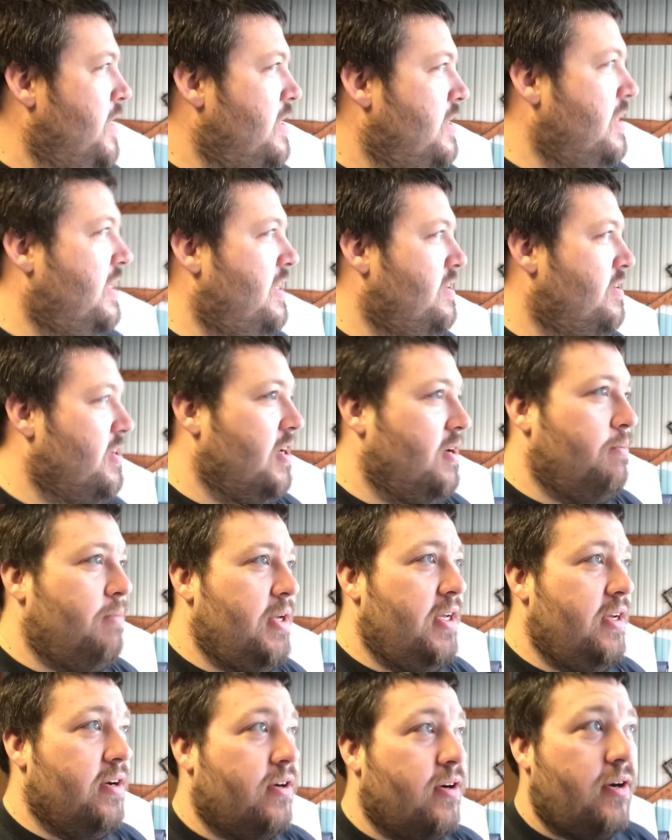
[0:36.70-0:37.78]
that is going to
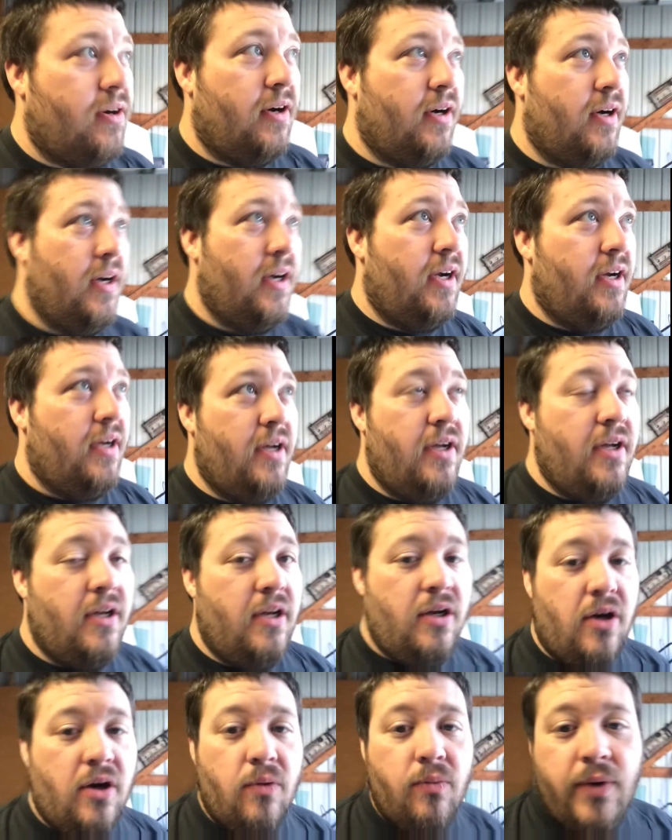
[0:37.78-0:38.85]
be our
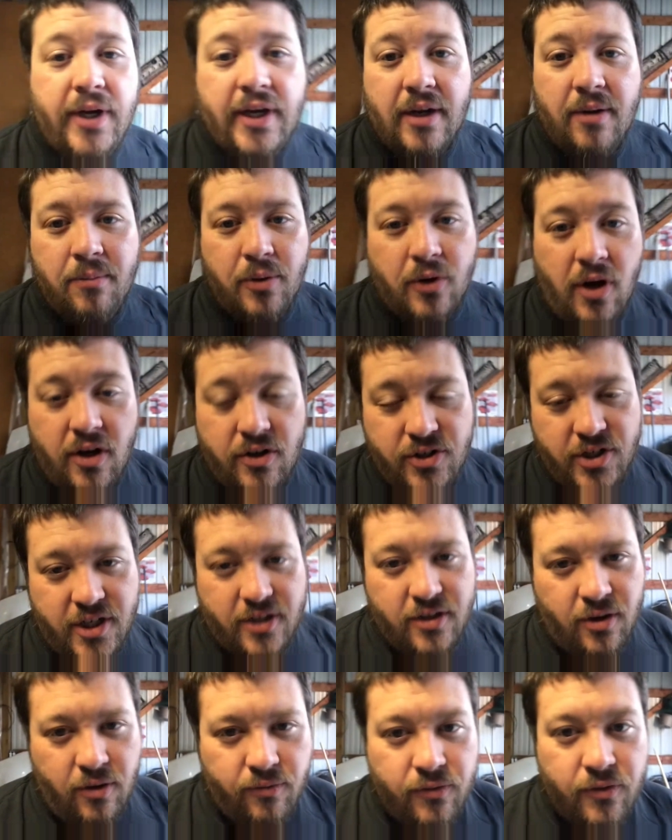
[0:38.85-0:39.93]
weekend
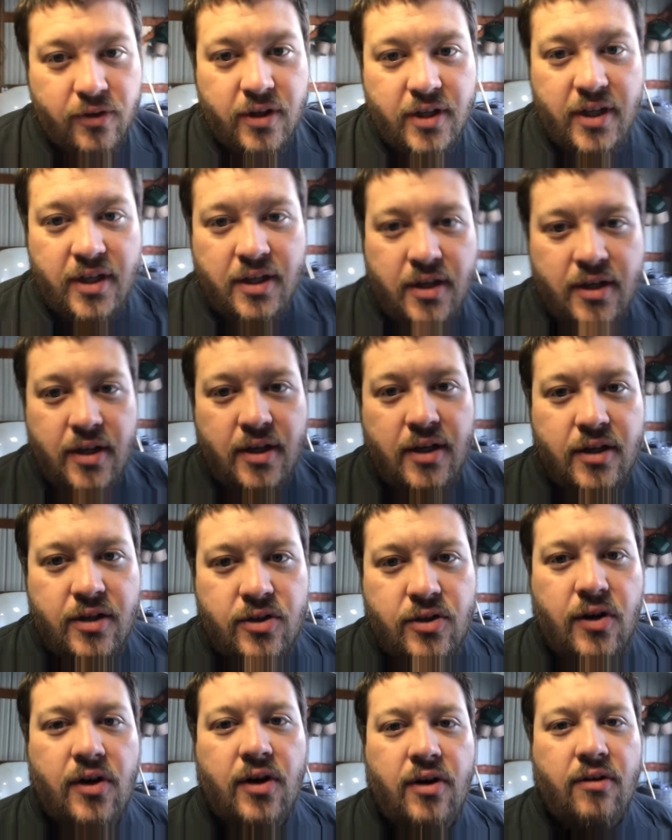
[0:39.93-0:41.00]
project. Hopefully
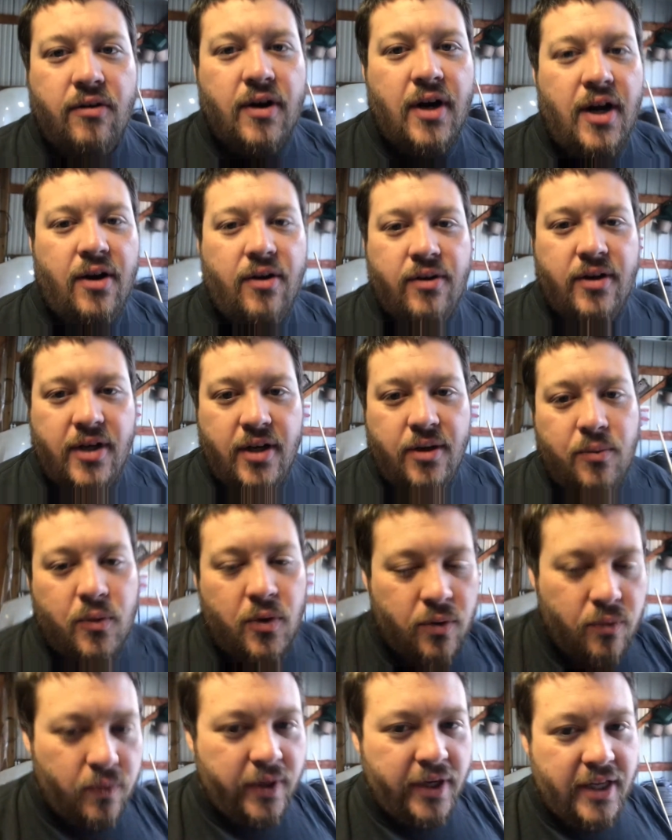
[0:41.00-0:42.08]
turn it around in
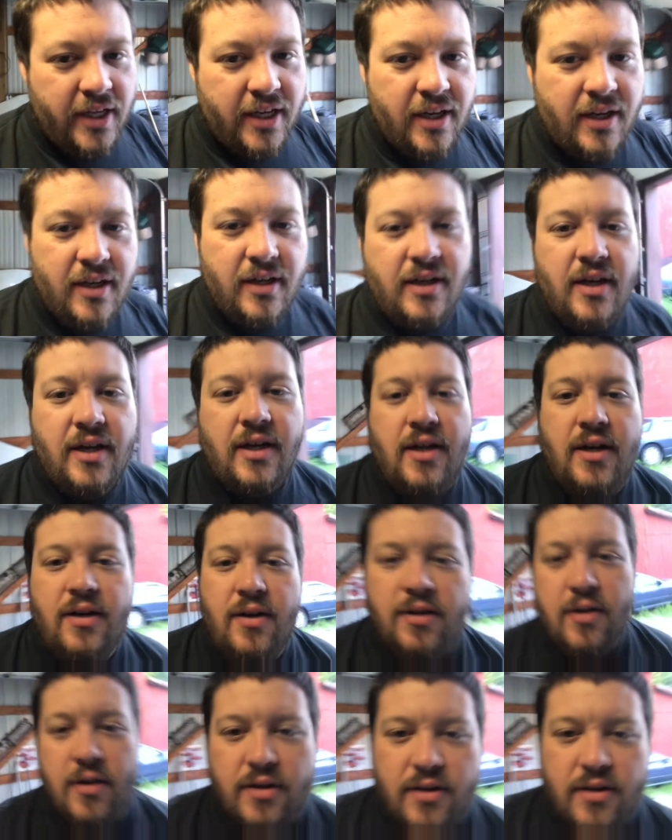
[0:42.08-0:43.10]
one weekend and